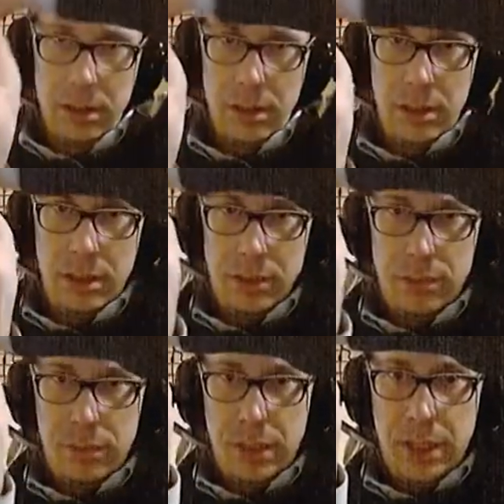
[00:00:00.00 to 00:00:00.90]
in the
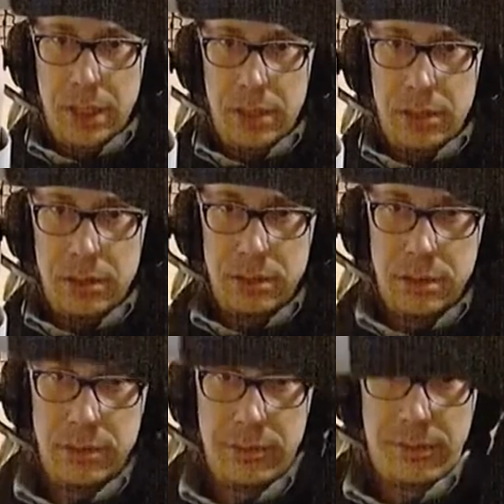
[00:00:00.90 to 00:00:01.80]
spring, it'll
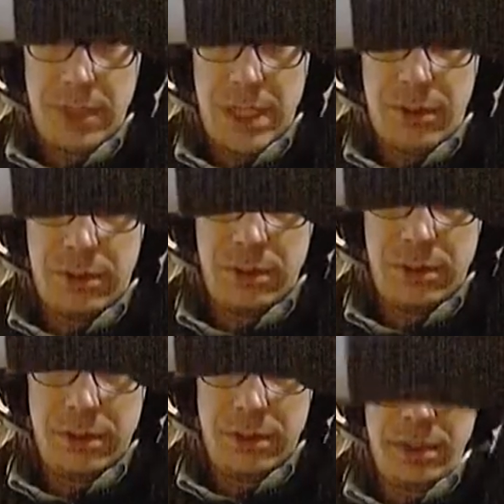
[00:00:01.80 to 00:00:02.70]
start to flower,
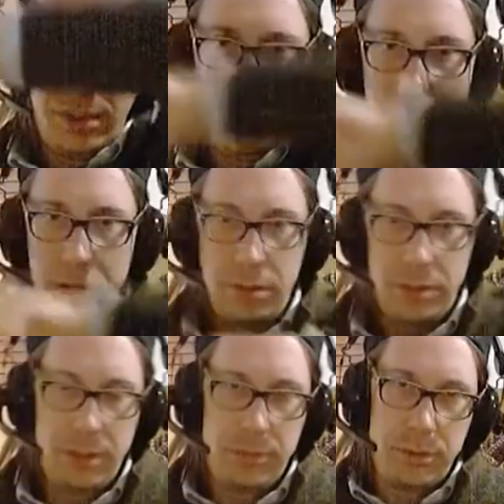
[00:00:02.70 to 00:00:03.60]
and it'll
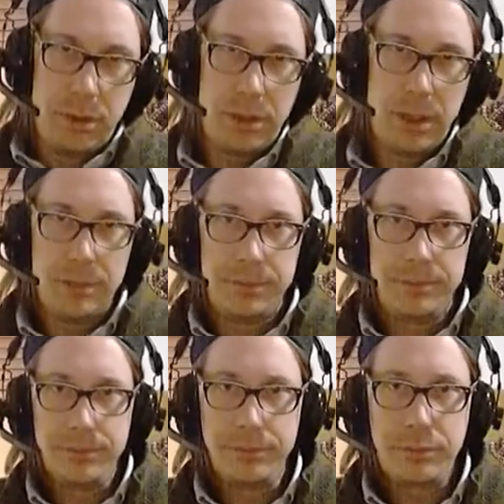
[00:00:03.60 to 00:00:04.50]
keep growing
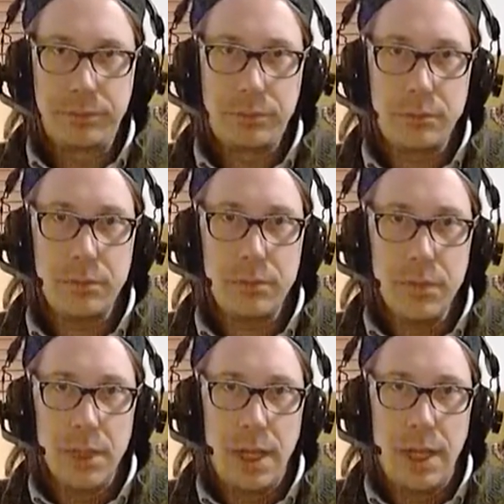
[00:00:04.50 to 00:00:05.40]

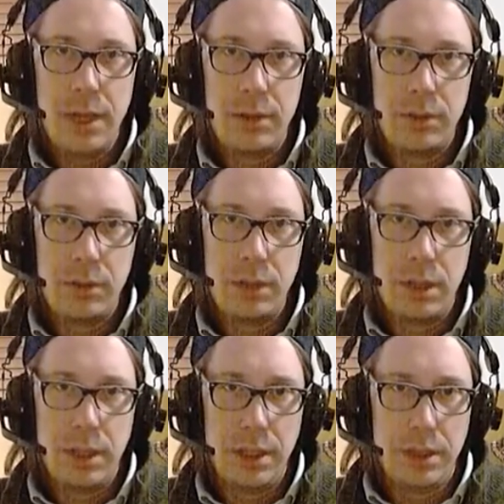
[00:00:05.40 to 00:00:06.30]
out along the
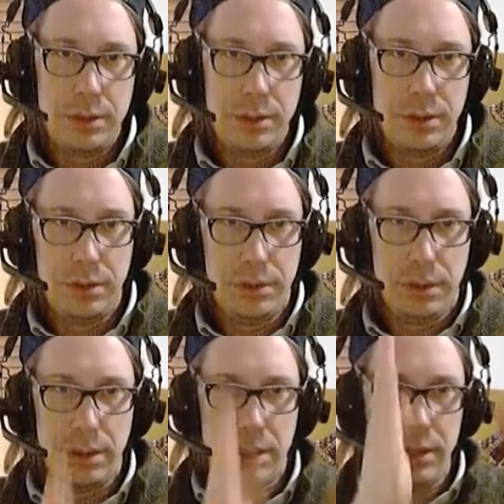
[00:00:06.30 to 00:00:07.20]
line. And so you get a
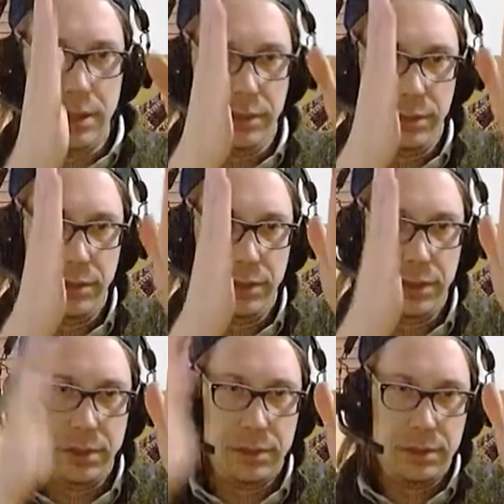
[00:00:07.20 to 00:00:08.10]
lot of these
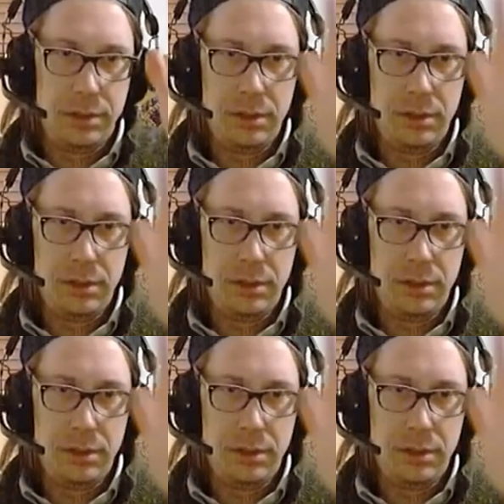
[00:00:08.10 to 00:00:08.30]
trees,